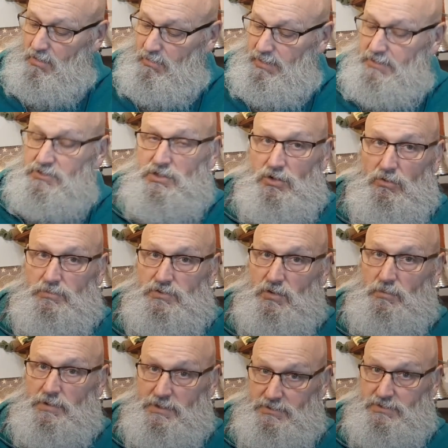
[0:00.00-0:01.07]
Well, I should hope so,
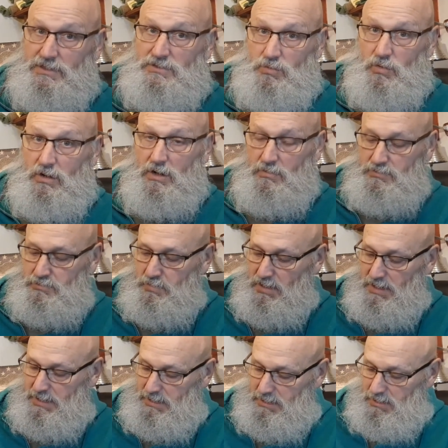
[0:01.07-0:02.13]
because that's what I was
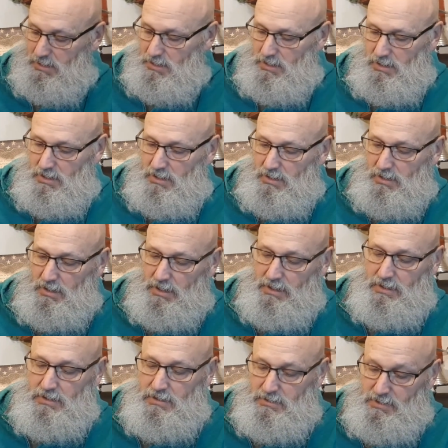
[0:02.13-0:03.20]
buying,
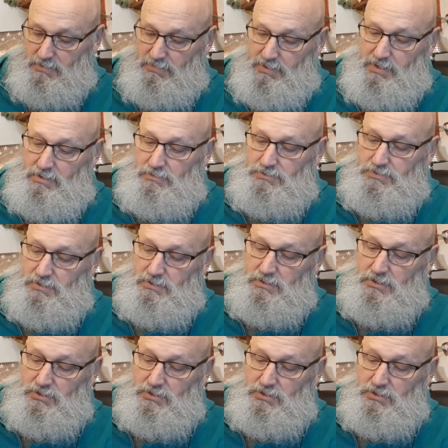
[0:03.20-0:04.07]
and nothing else.